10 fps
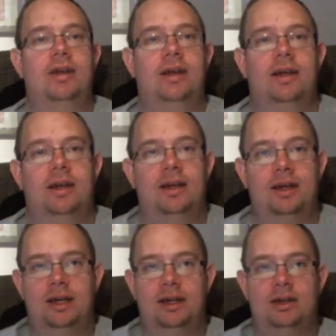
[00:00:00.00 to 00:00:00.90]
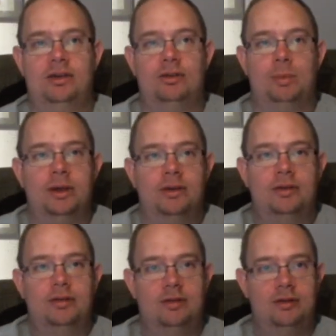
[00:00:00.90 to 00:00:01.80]
I just
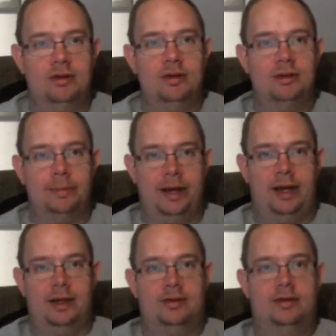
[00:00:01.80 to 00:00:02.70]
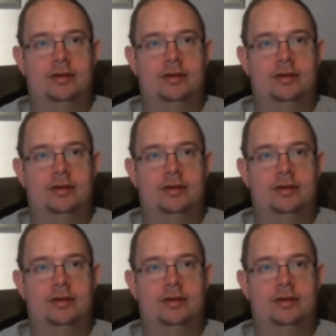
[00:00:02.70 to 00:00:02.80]
went to bed,